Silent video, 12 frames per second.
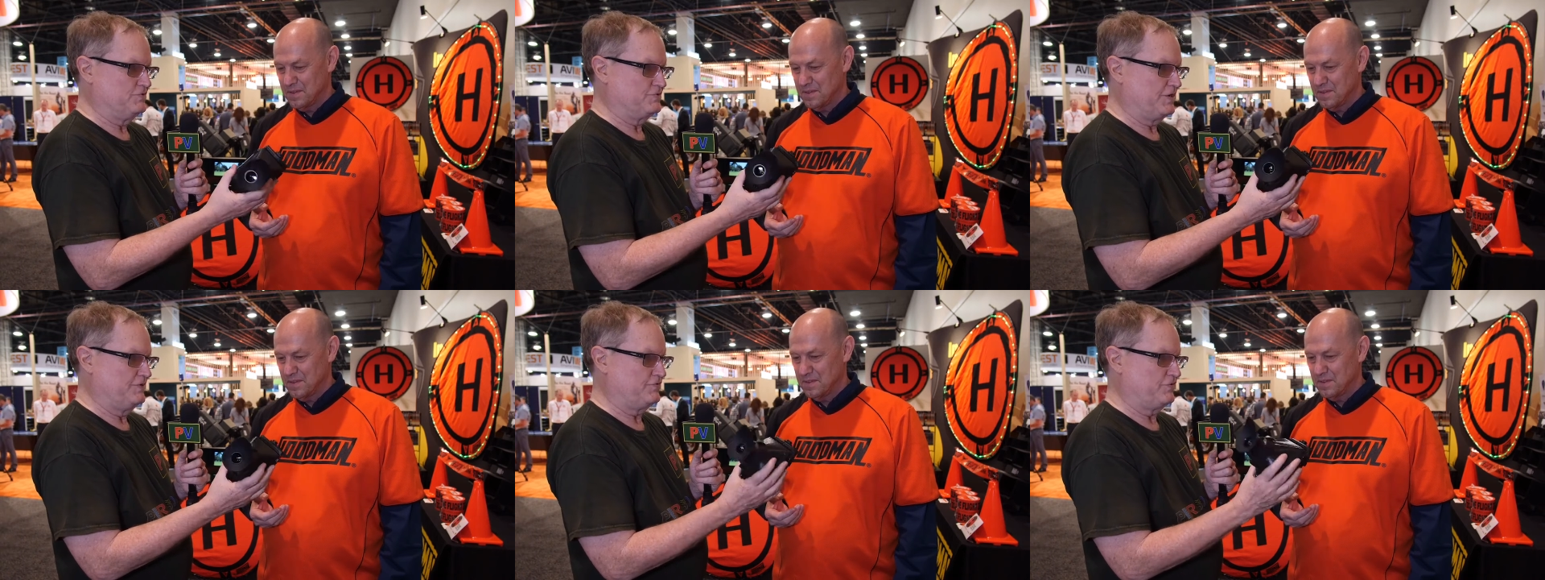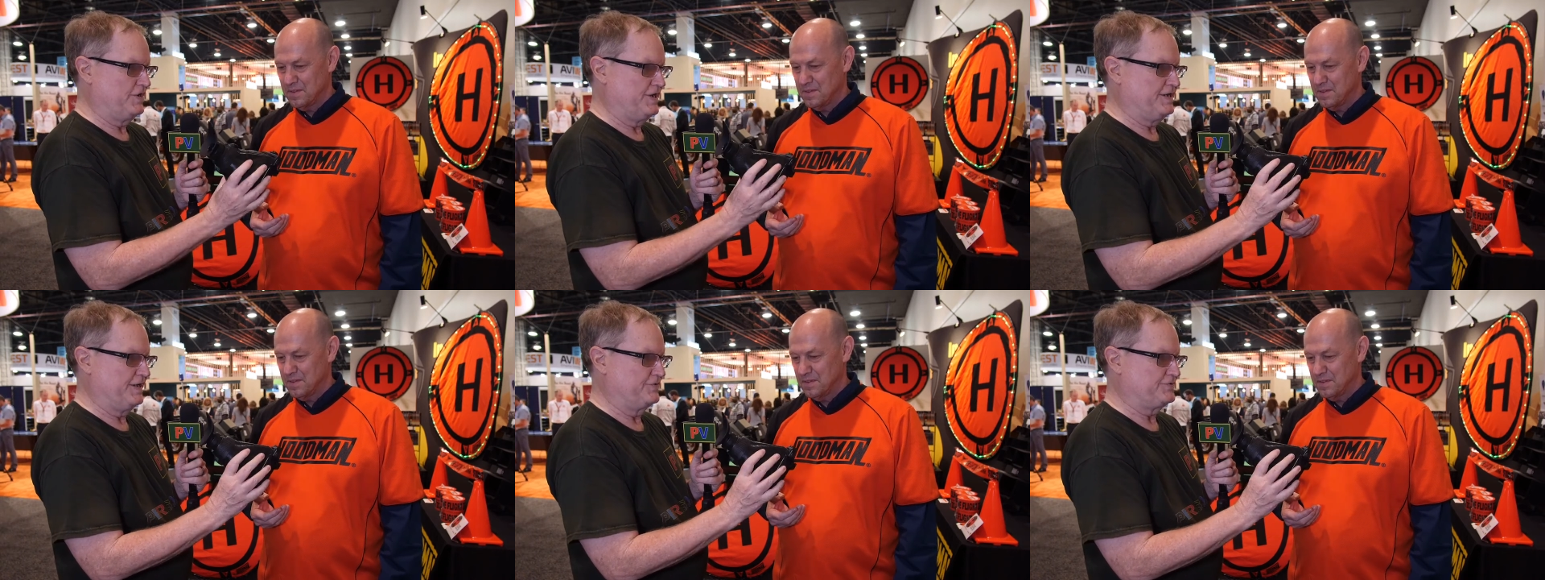
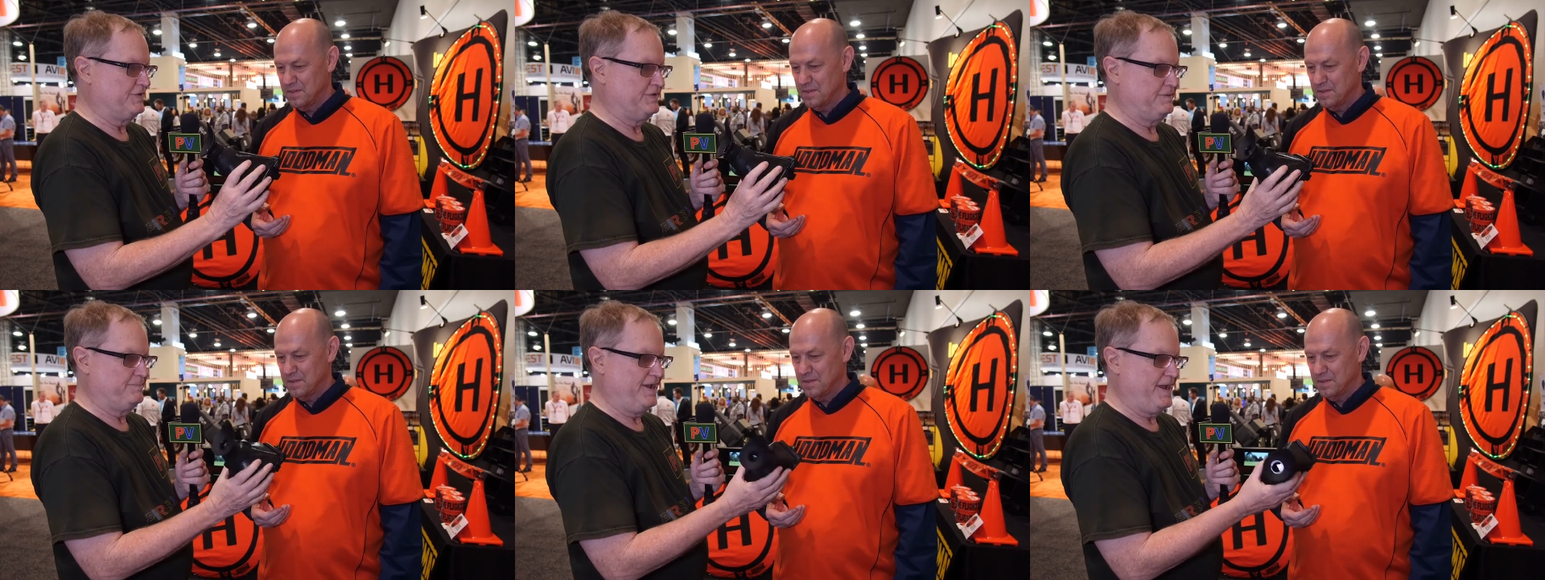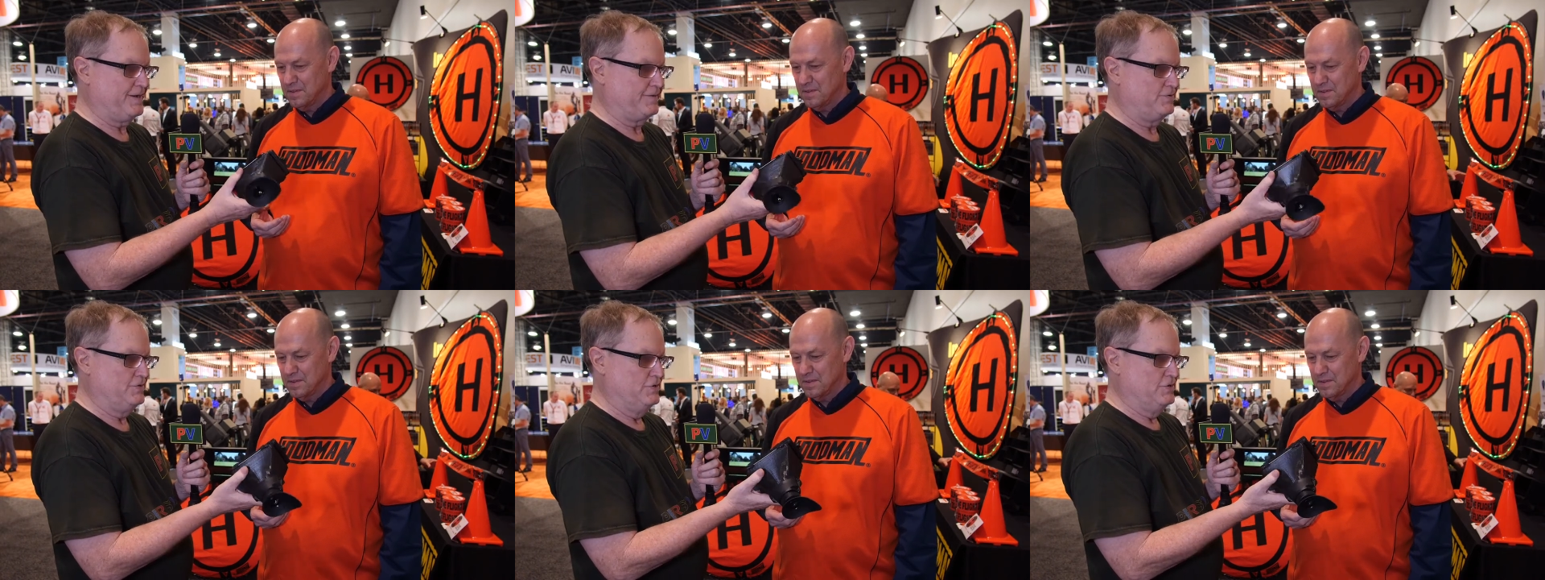Speaker 1: essentially an LCD
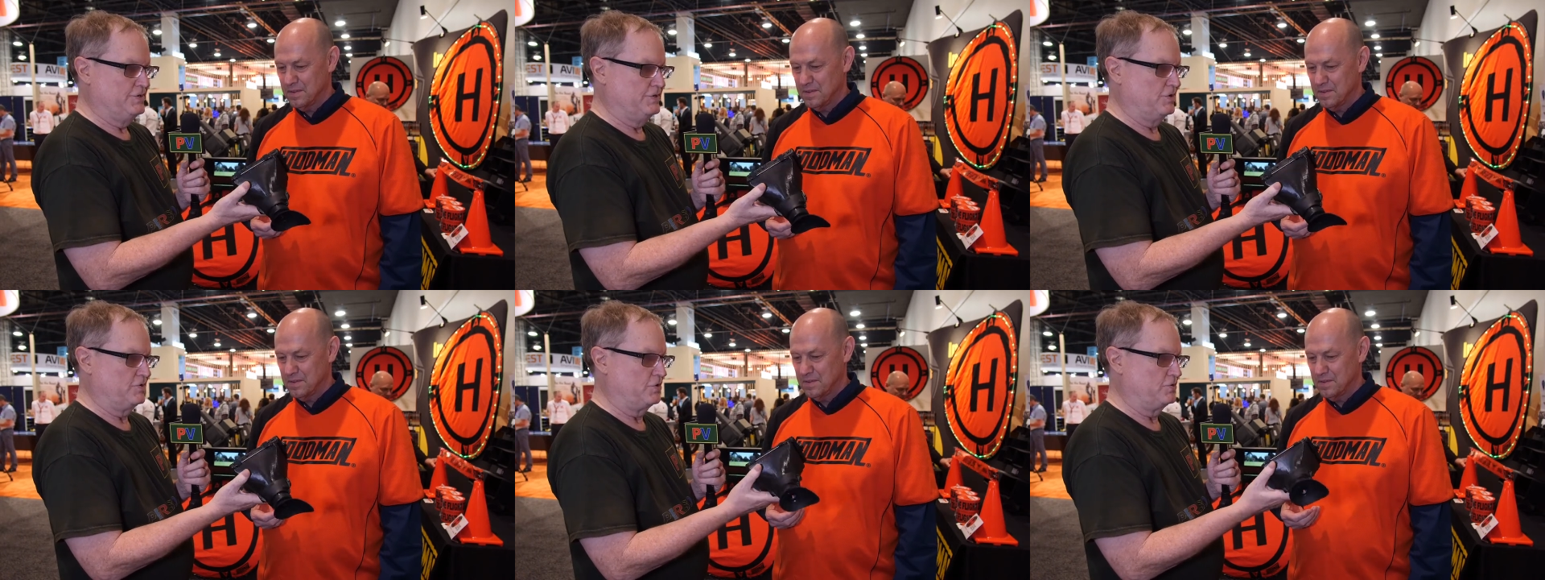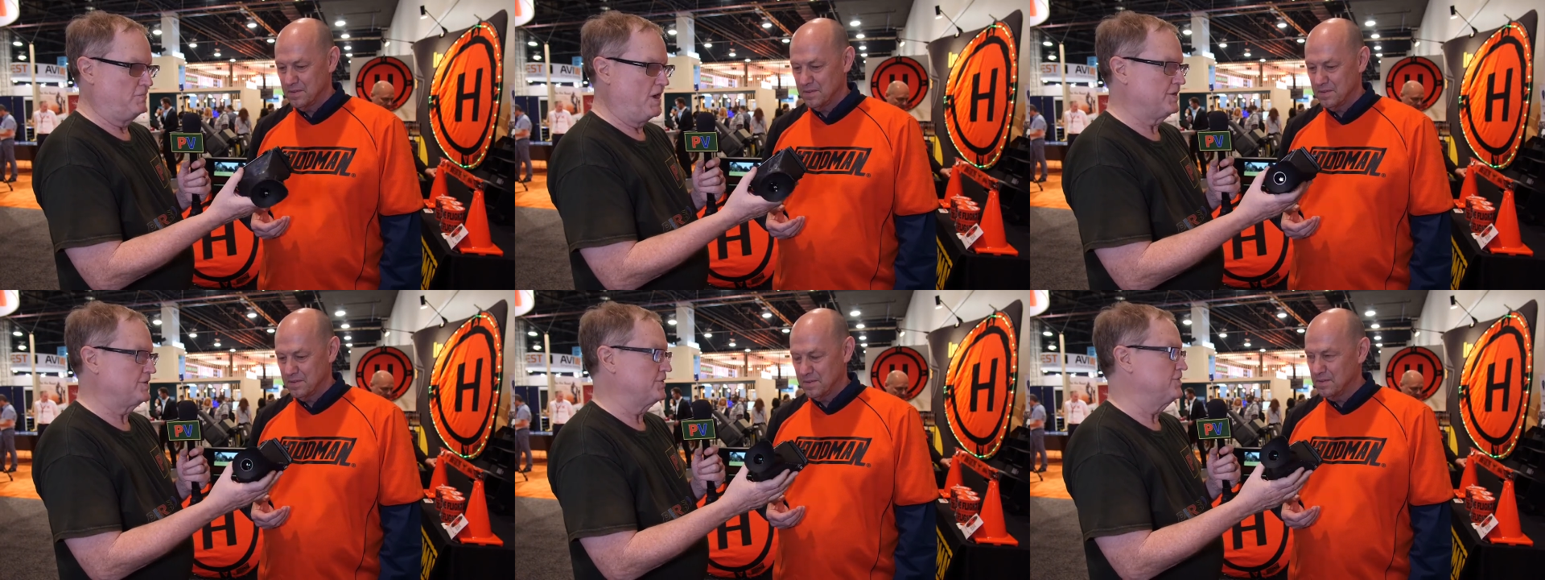panel, you know, a little
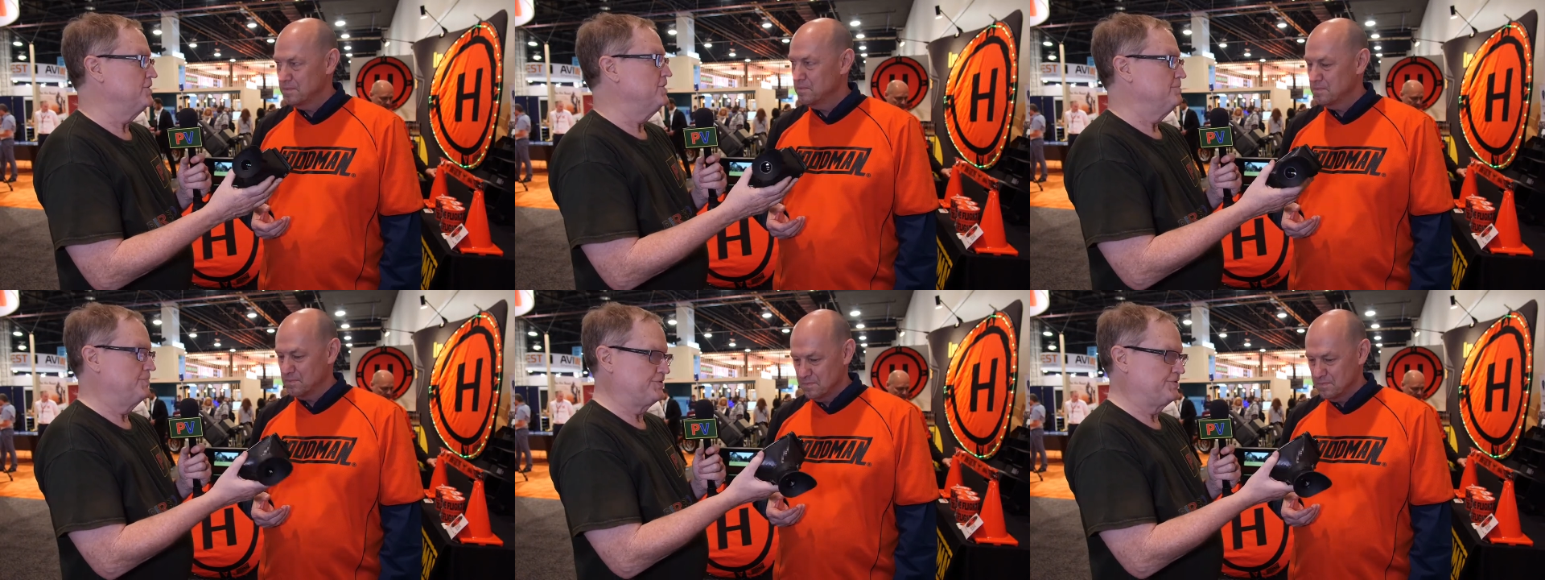monitor.